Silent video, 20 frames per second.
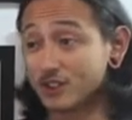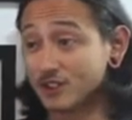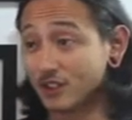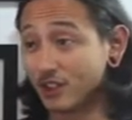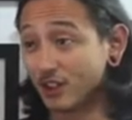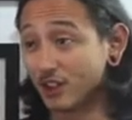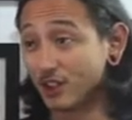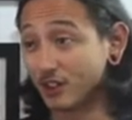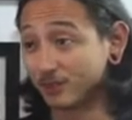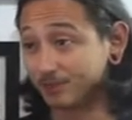
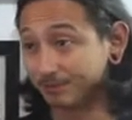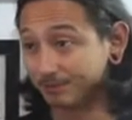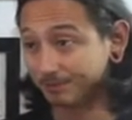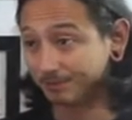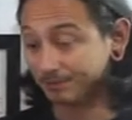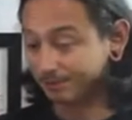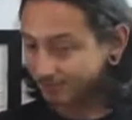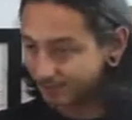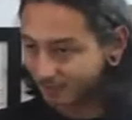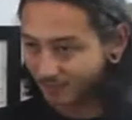
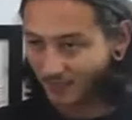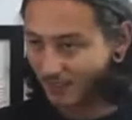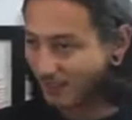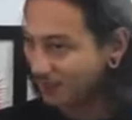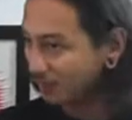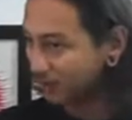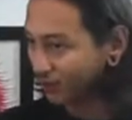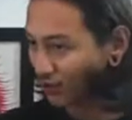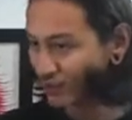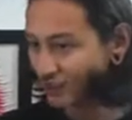also
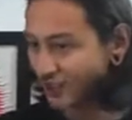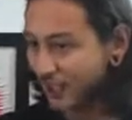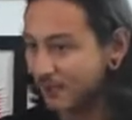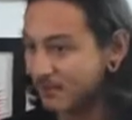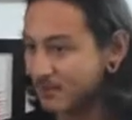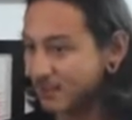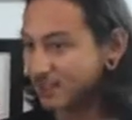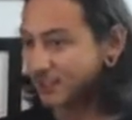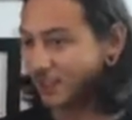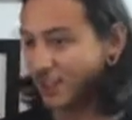
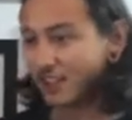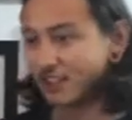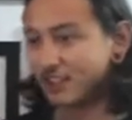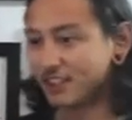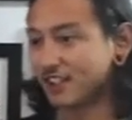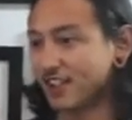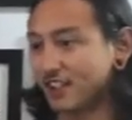because times are